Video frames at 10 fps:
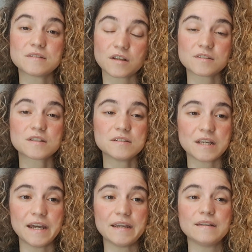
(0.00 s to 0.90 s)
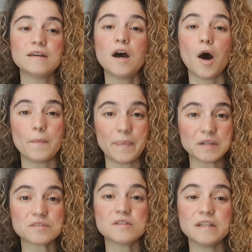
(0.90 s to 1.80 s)
does contain
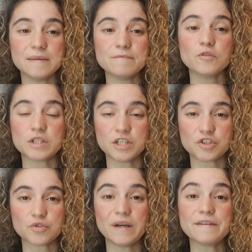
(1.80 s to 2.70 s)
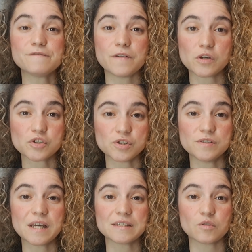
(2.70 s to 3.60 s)
abundant lymphoid tissue, and it
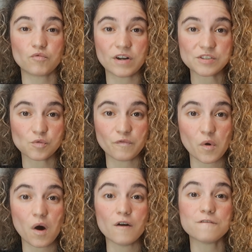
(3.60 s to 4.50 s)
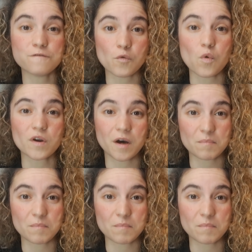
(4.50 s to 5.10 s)
functions as a reservoir for gut